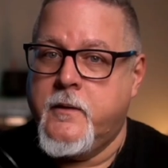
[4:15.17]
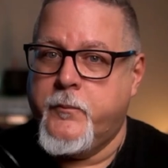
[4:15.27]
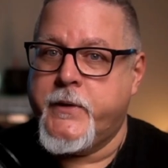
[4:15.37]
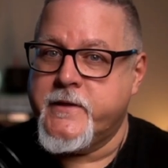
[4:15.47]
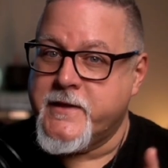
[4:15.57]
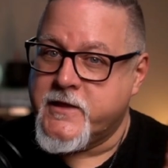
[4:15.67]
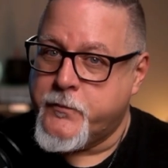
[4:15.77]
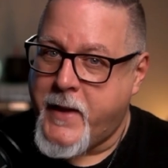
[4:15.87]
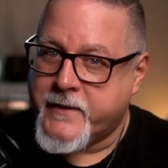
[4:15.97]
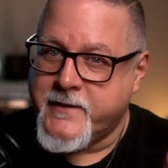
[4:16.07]
but as
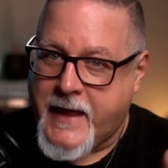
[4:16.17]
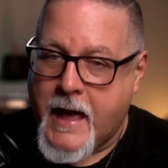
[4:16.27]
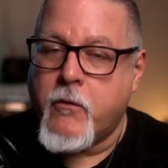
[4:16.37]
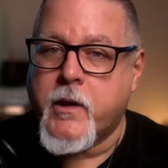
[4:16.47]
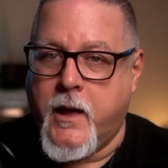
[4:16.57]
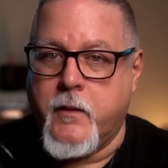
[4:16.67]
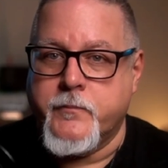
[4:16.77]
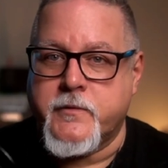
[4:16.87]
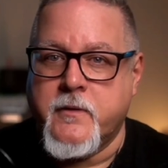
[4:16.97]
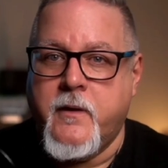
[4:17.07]
expected
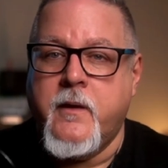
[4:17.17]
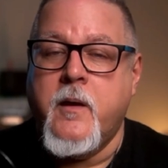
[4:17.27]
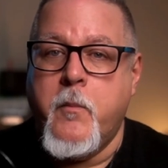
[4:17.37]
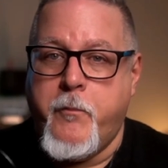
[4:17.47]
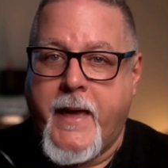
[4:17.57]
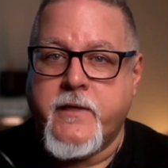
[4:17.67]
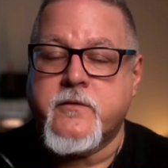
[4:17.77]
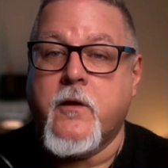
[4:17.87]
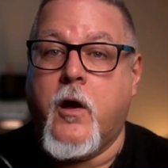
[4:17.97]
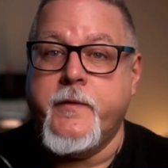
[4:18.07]
outcomes
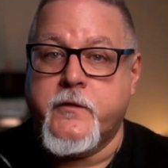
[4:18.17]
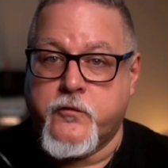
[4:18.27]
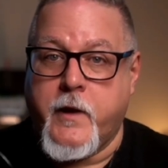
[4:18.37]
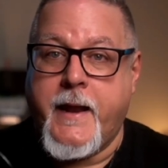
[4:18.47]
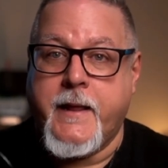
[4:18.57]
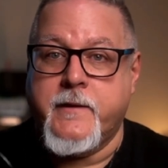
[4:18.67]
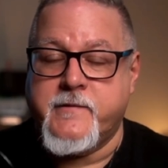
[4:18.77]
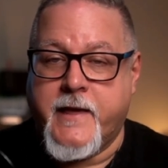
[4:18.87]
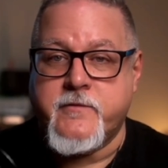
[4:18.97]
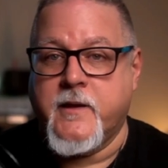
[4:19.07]
based on the training and
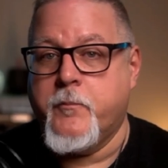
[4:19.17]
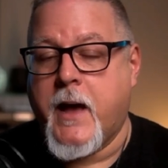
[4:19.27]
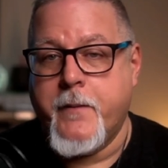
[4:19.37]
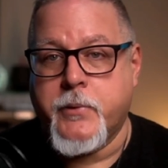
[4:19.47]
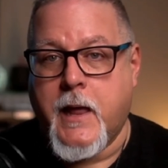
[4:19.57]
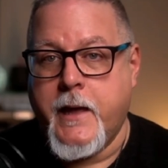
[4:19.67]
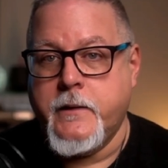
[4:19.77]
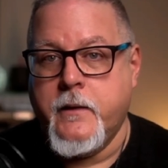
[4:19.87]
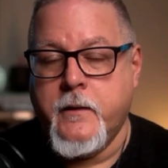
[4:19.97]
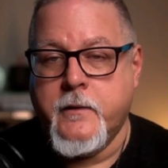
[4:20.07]
testing
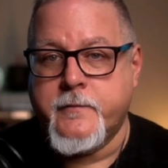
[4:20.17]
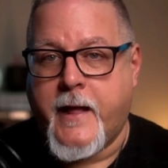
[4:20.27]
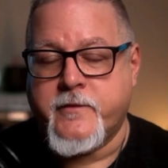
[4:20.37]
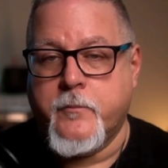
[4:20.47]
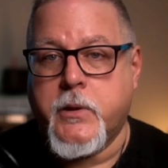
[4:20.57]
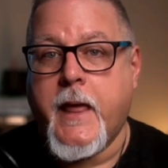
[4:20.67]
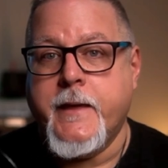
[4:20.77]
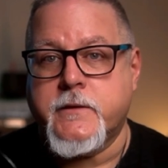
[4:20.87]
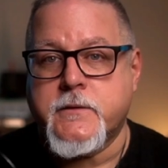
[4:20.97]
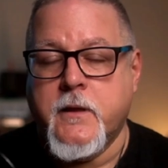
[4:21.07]
pipeline that's in
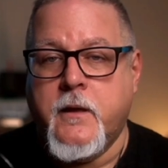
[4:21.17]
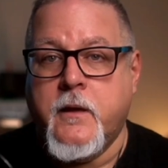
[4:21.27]
place.